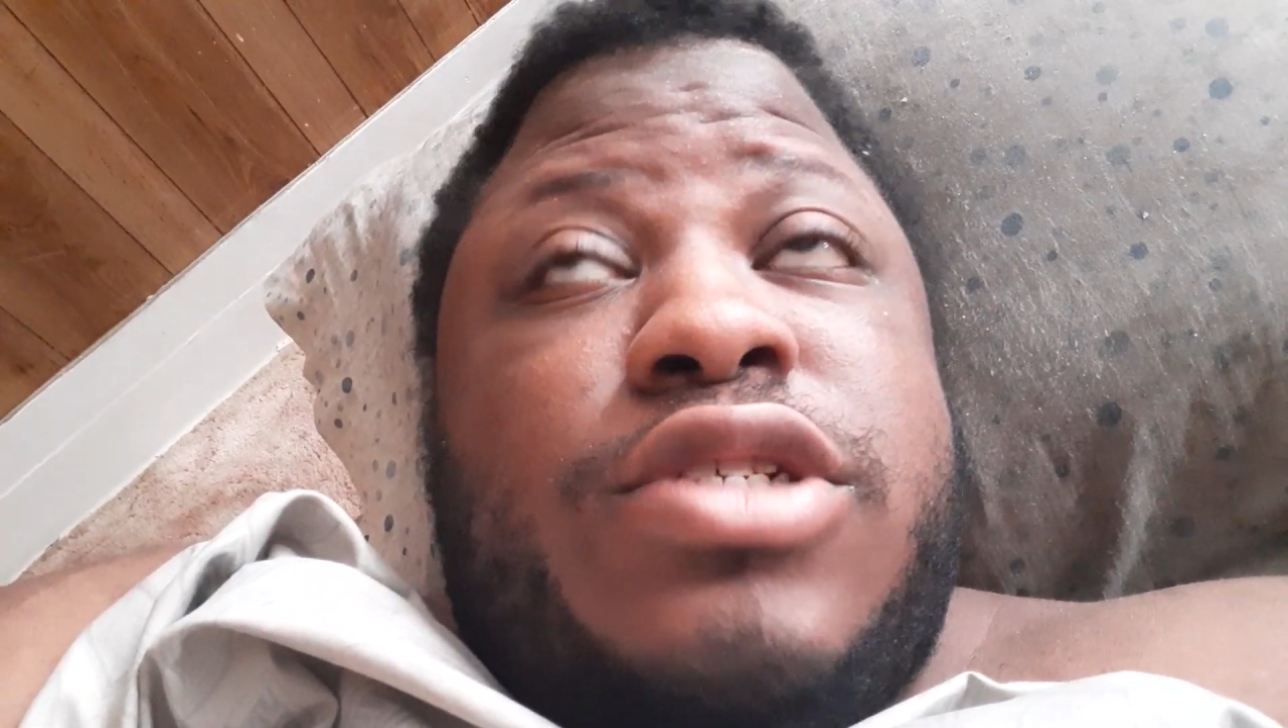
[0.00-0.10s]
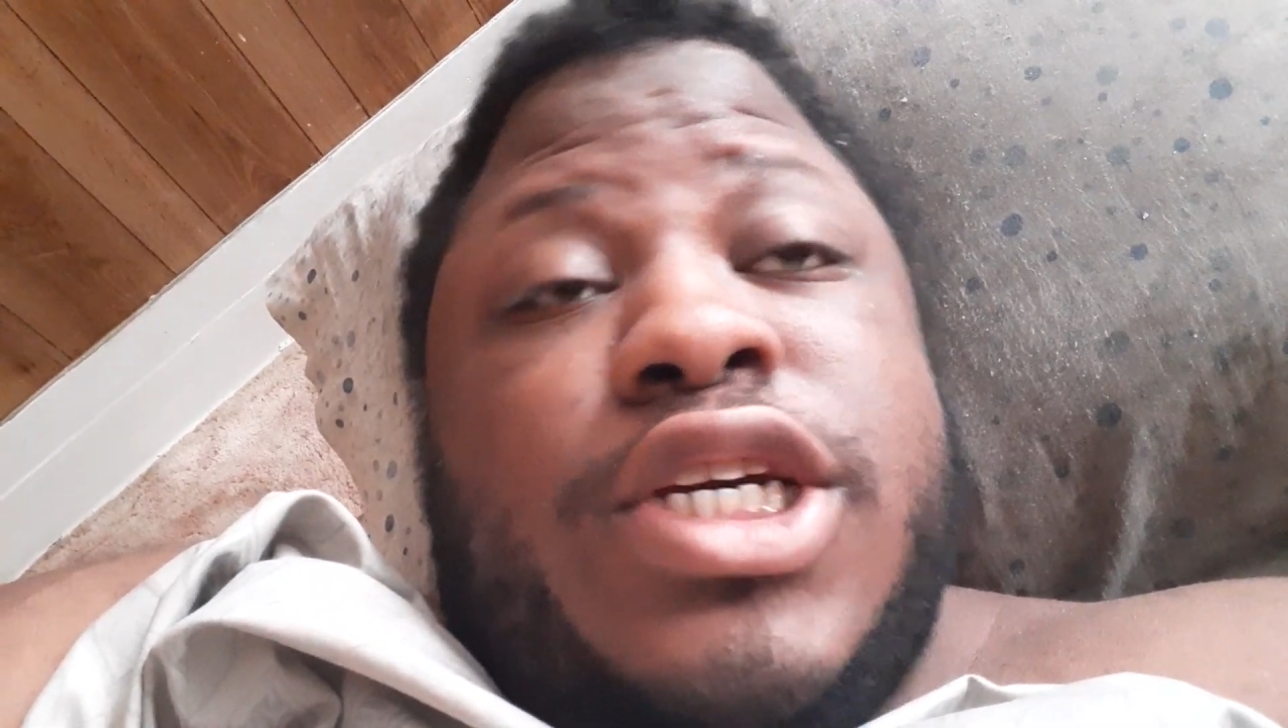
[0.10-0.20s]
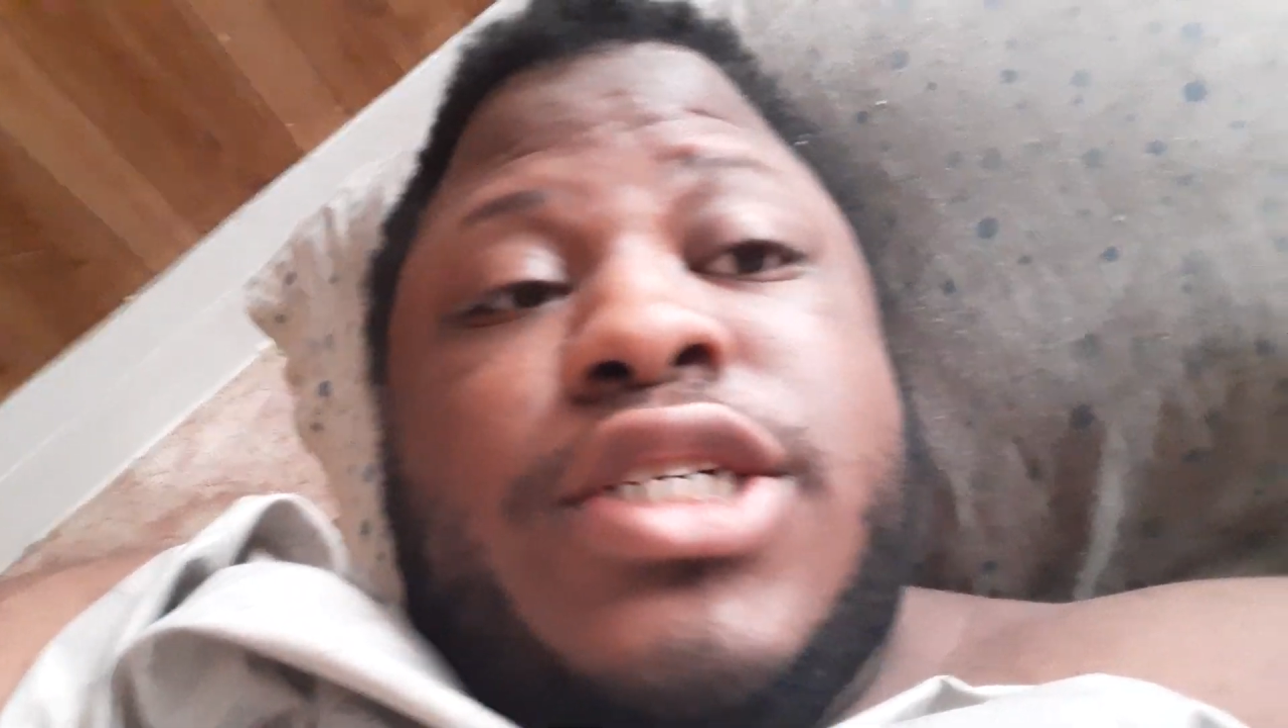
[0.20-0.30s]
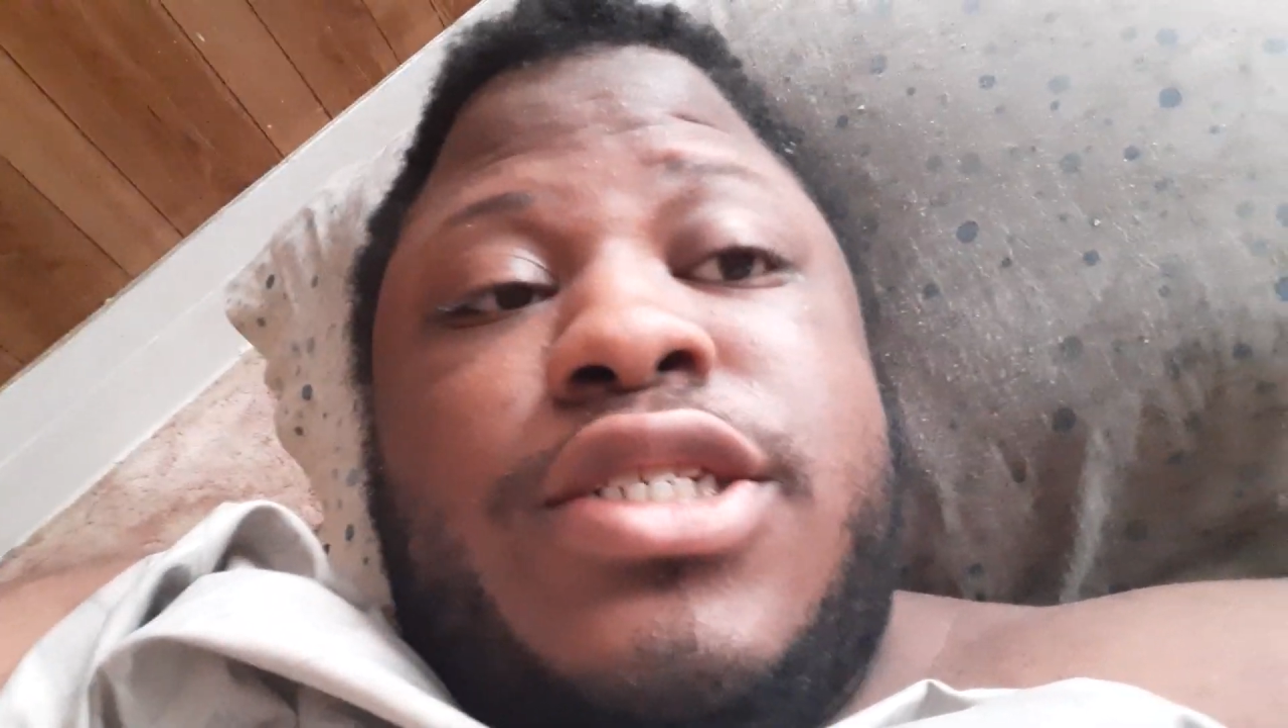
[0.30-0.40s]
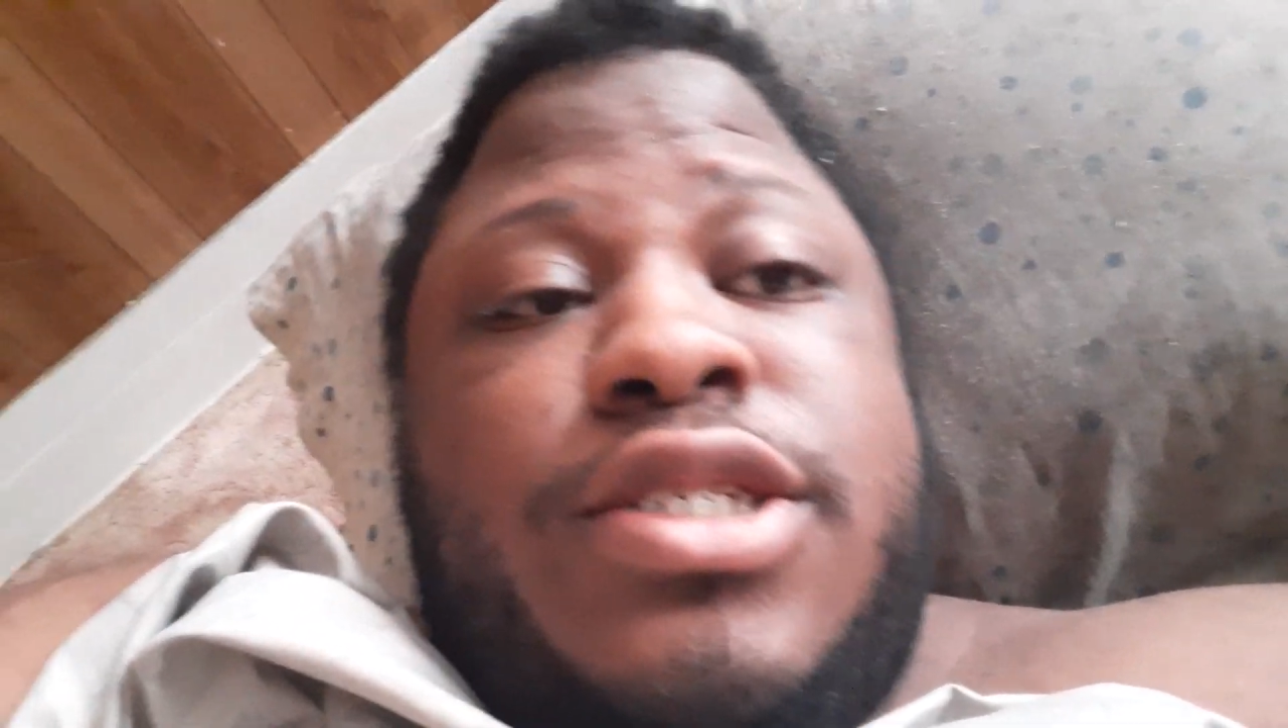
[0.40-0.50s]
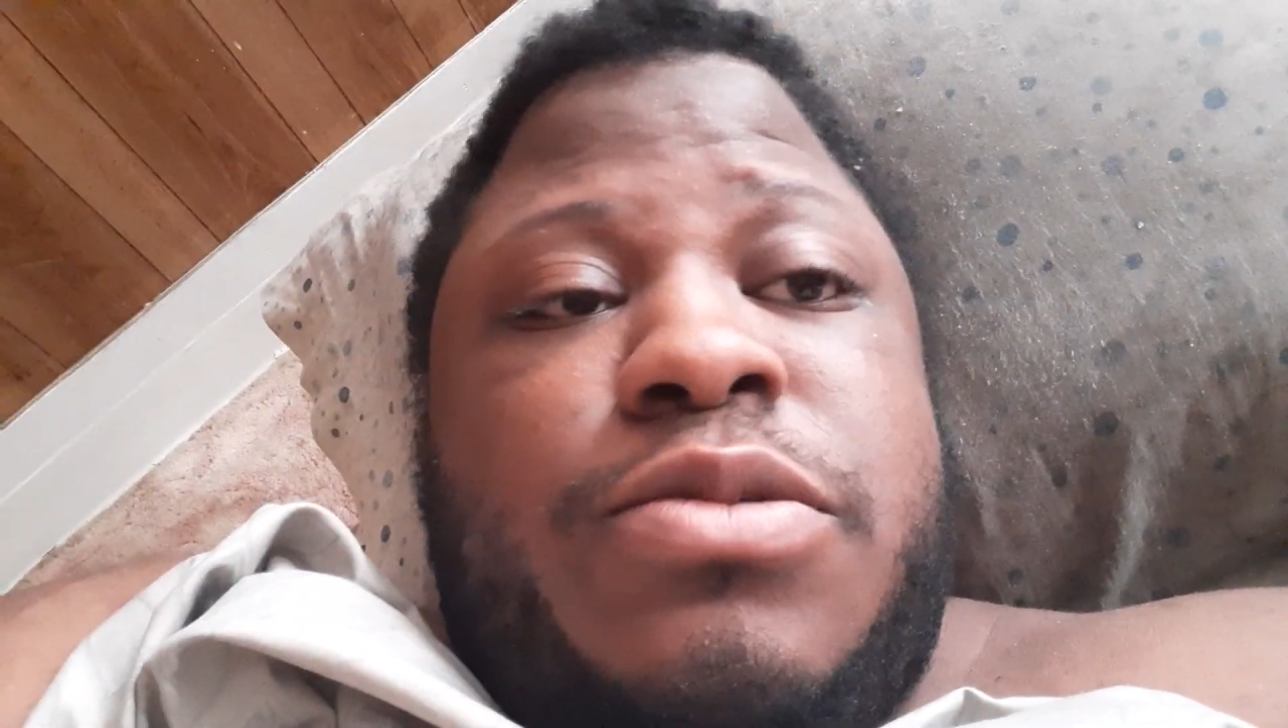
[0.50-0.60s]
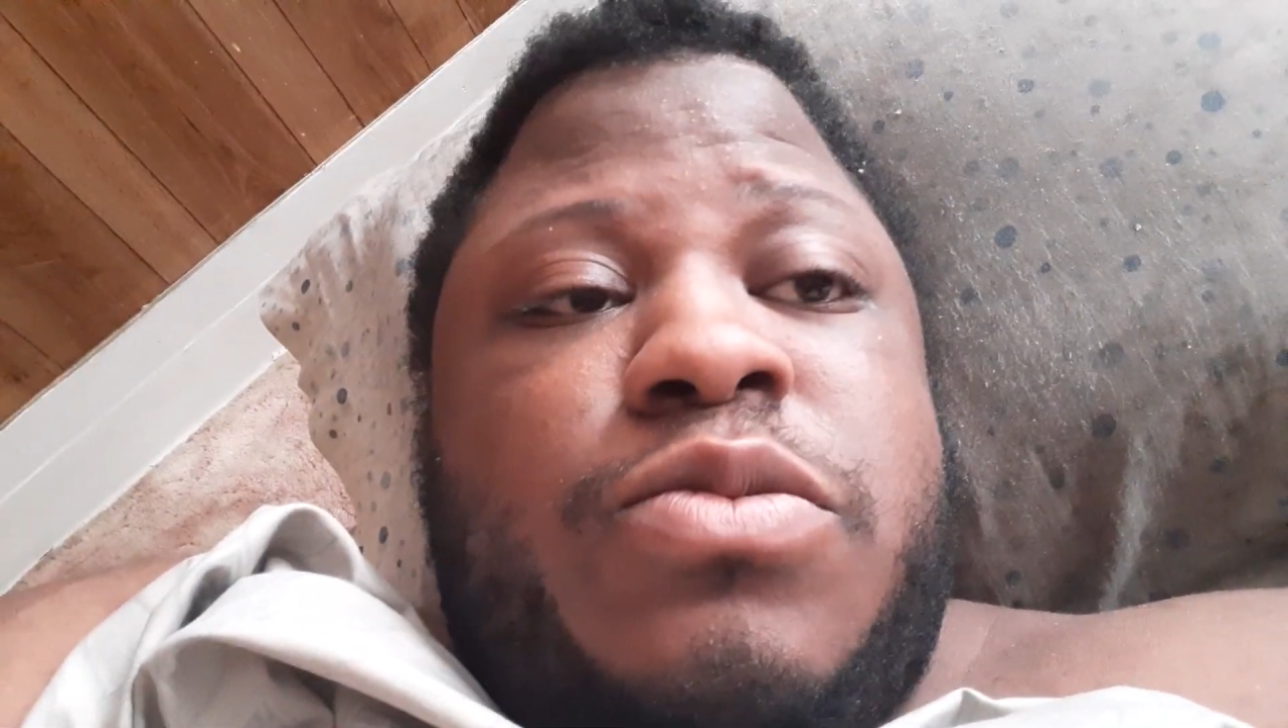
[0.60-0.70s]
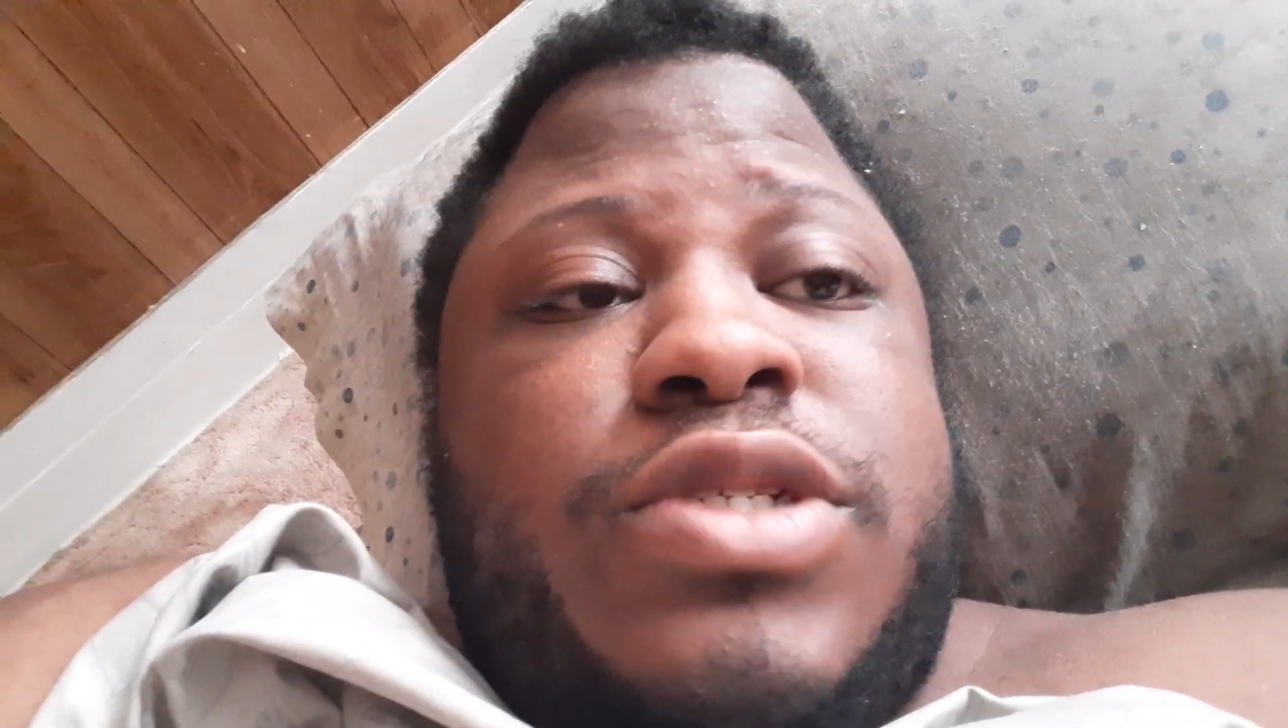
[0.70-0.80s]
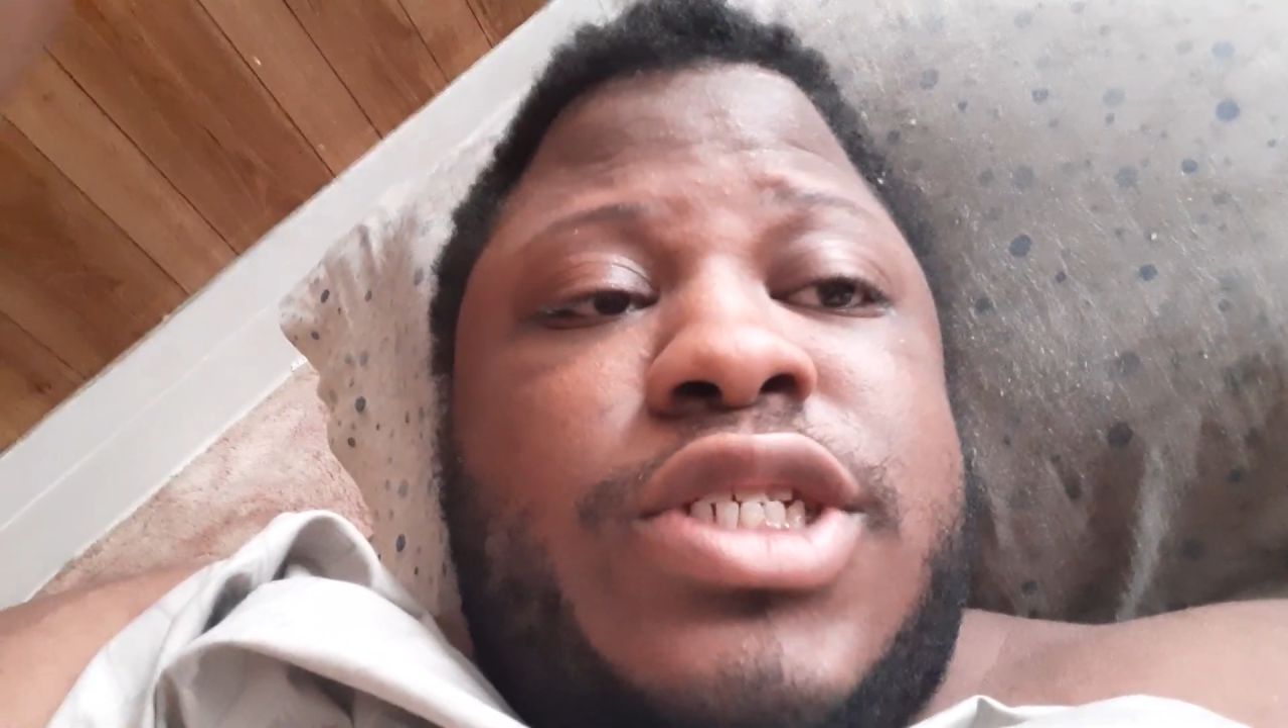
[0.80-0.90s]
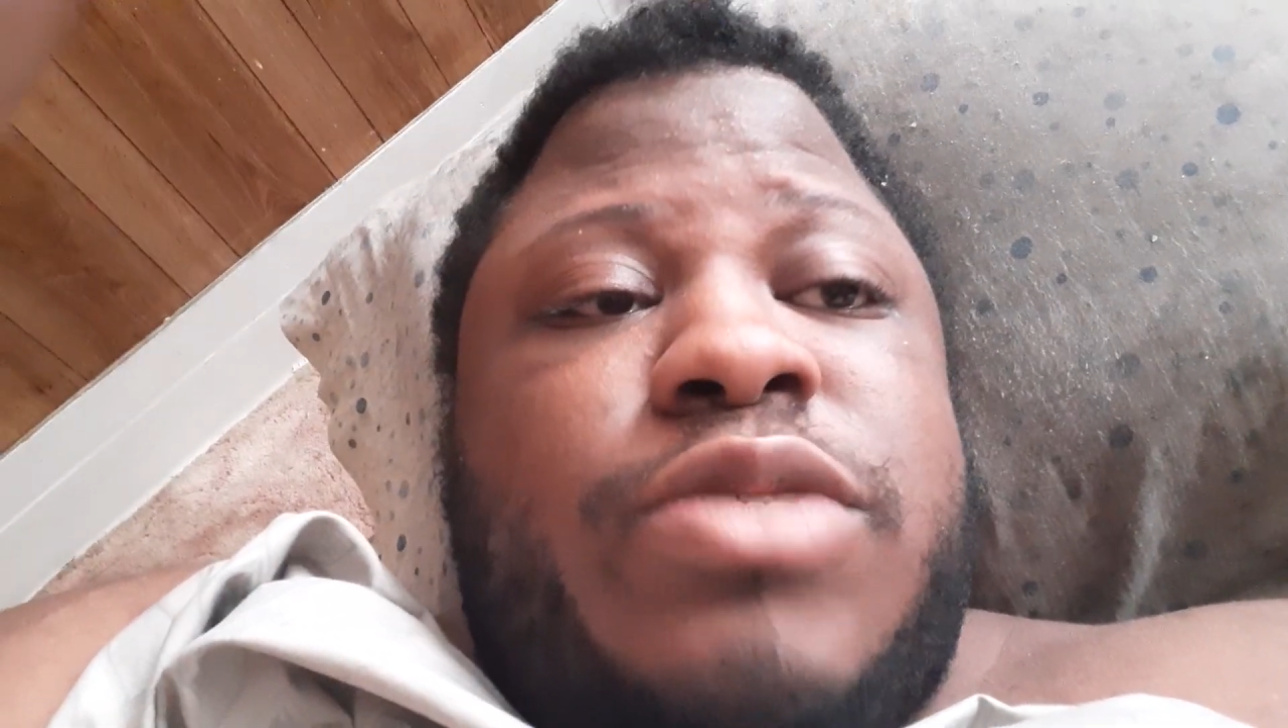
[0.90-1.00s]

this was